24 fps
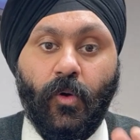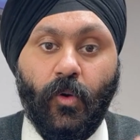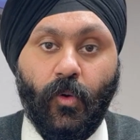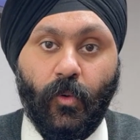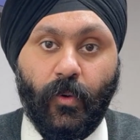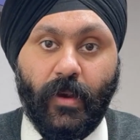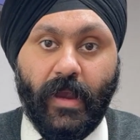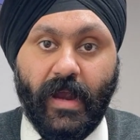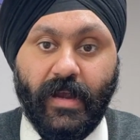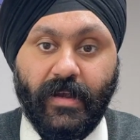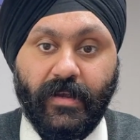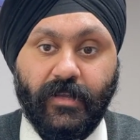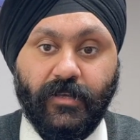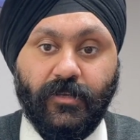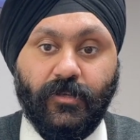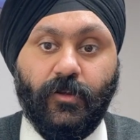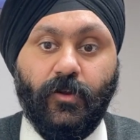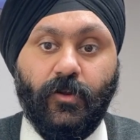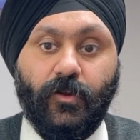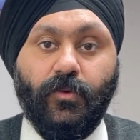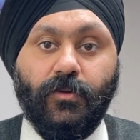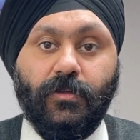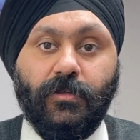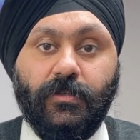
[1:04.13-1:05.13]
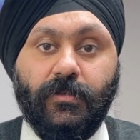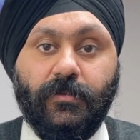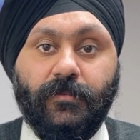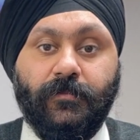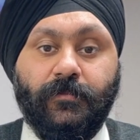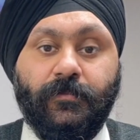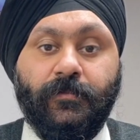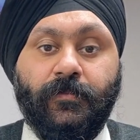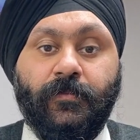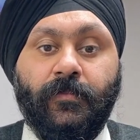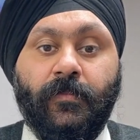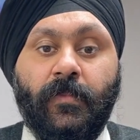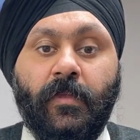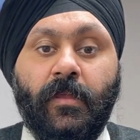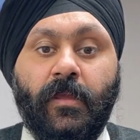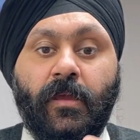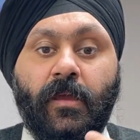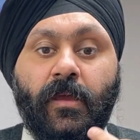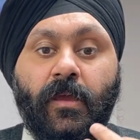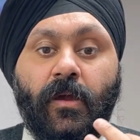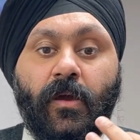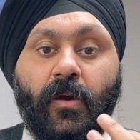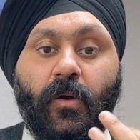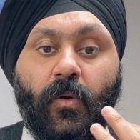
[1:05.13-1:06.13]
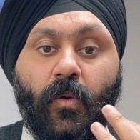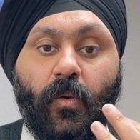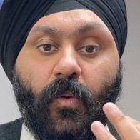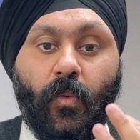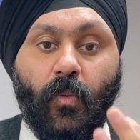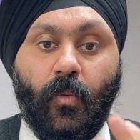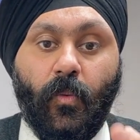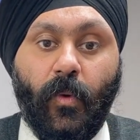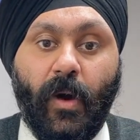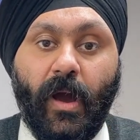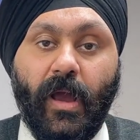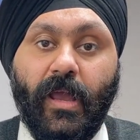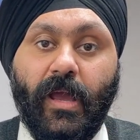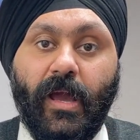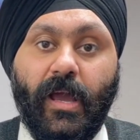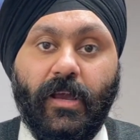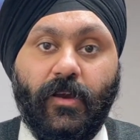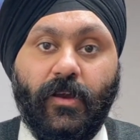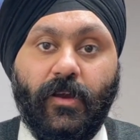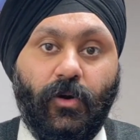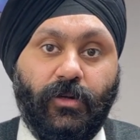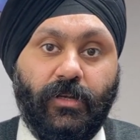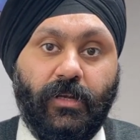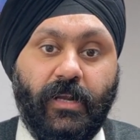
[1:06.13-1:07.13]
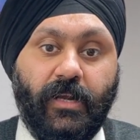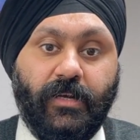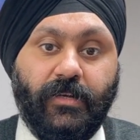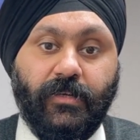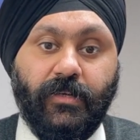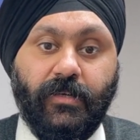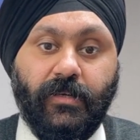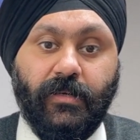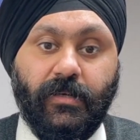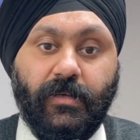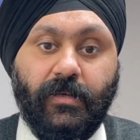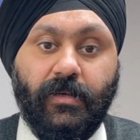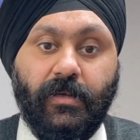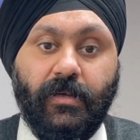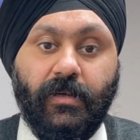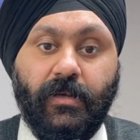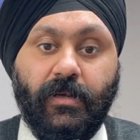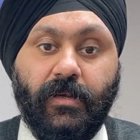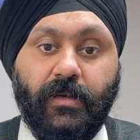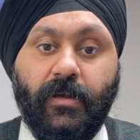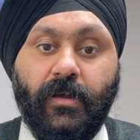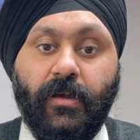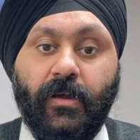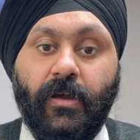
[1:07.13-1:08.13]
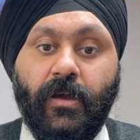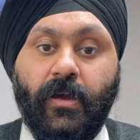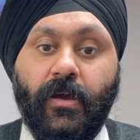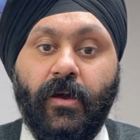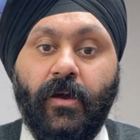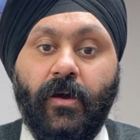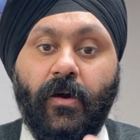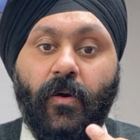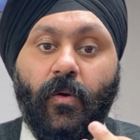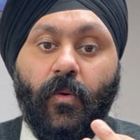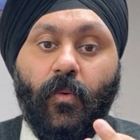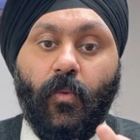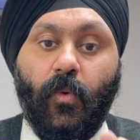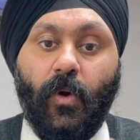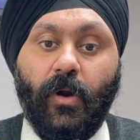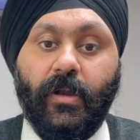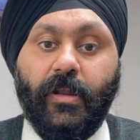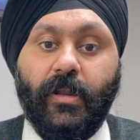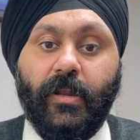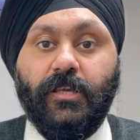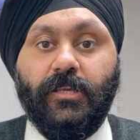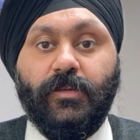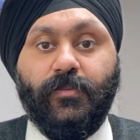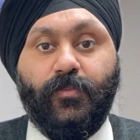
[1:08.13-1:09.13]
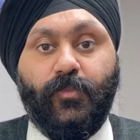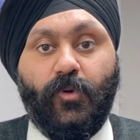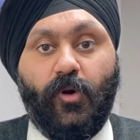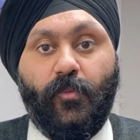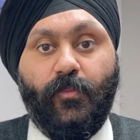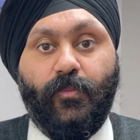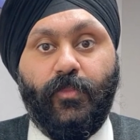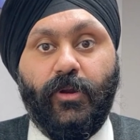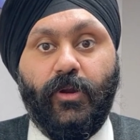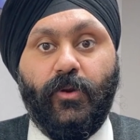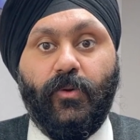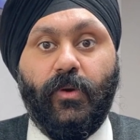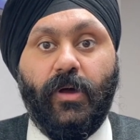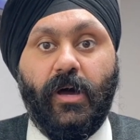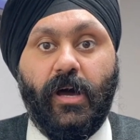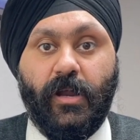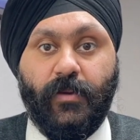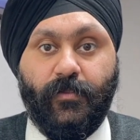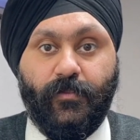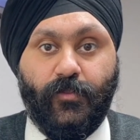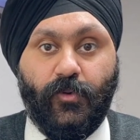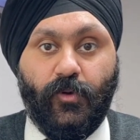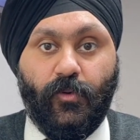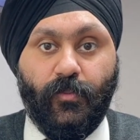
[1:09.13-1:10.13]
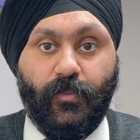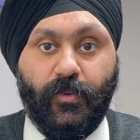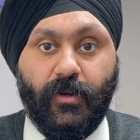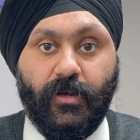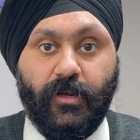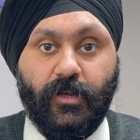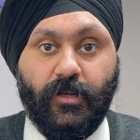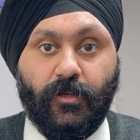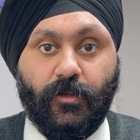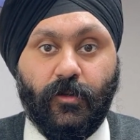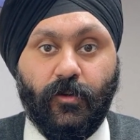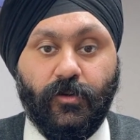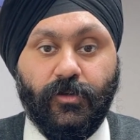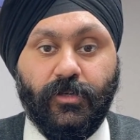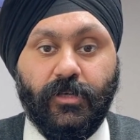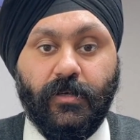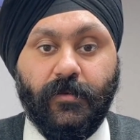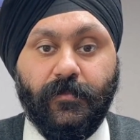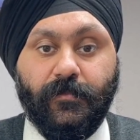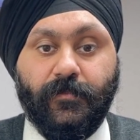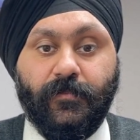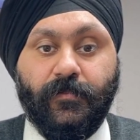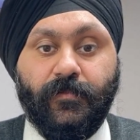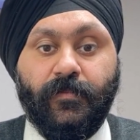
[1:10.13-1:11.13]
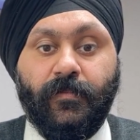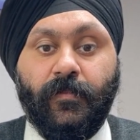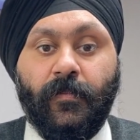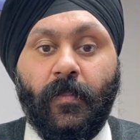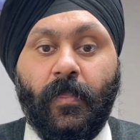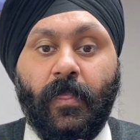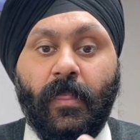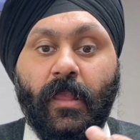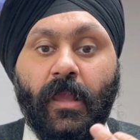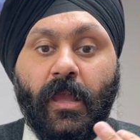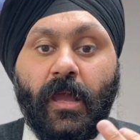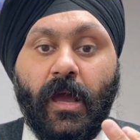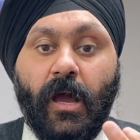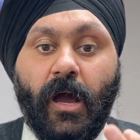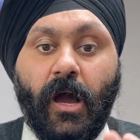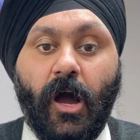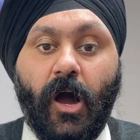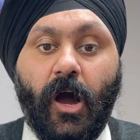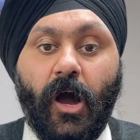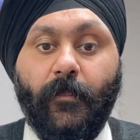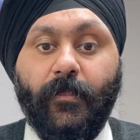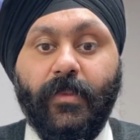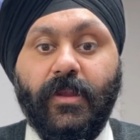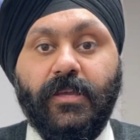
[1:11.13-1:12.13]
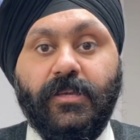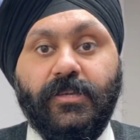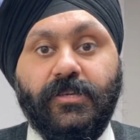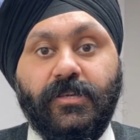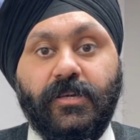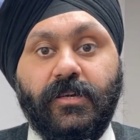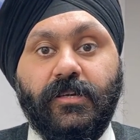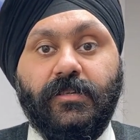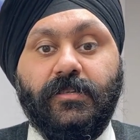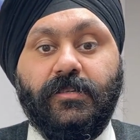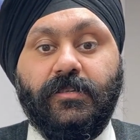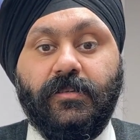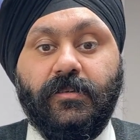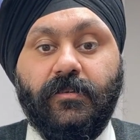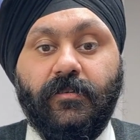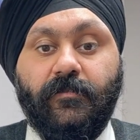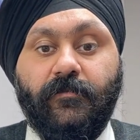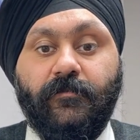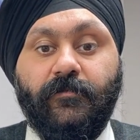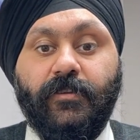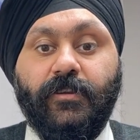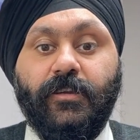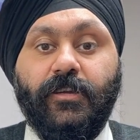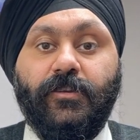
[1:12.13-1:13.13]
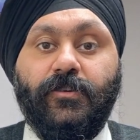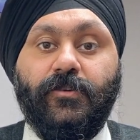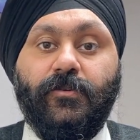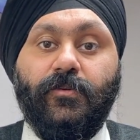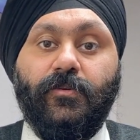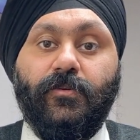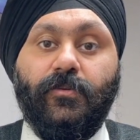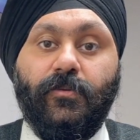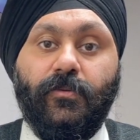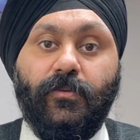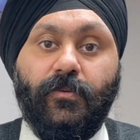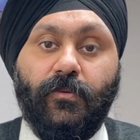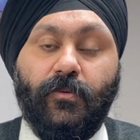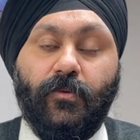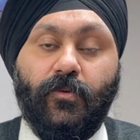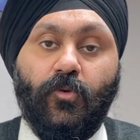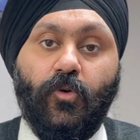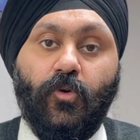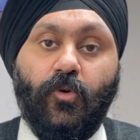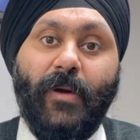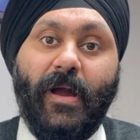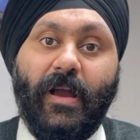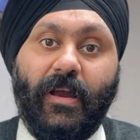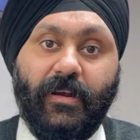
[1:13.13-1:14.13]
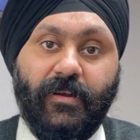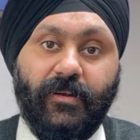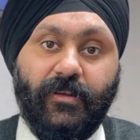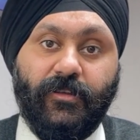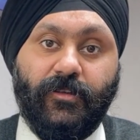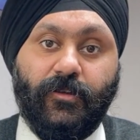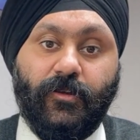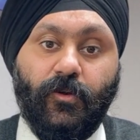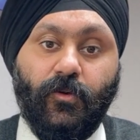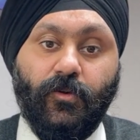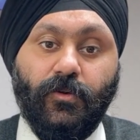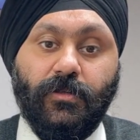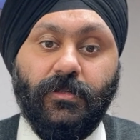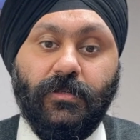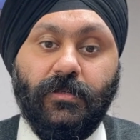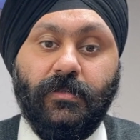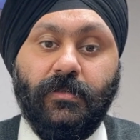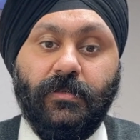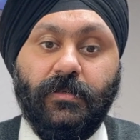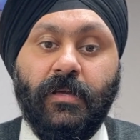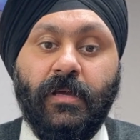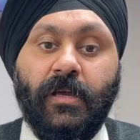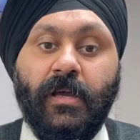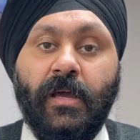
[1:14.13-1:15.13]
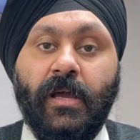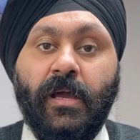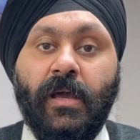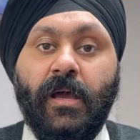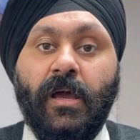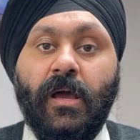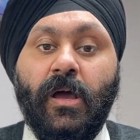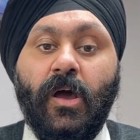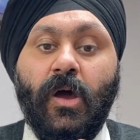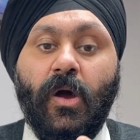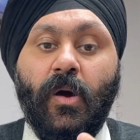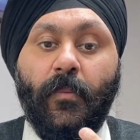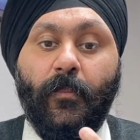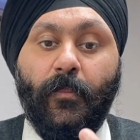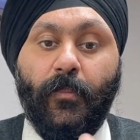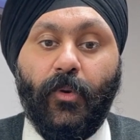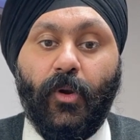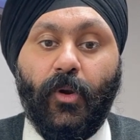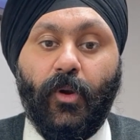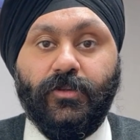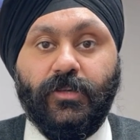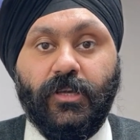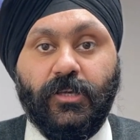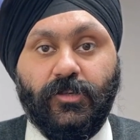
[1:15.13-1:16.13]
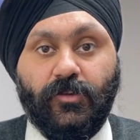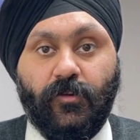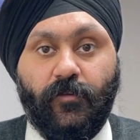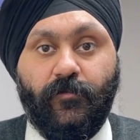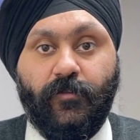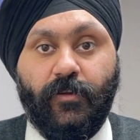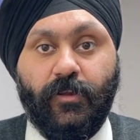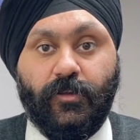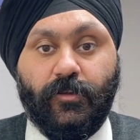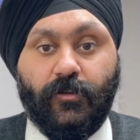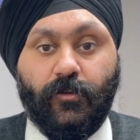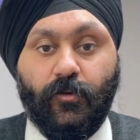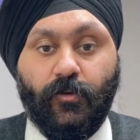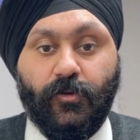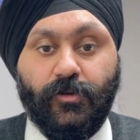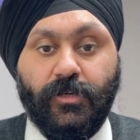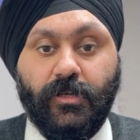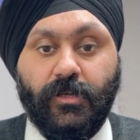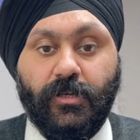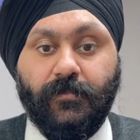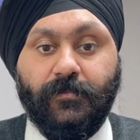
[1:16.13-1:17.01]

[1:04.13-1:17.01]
can disclose, why I got a letter, what is prompted or unprompted disclosure, how many years we need to go back and disclose, process of disclosure,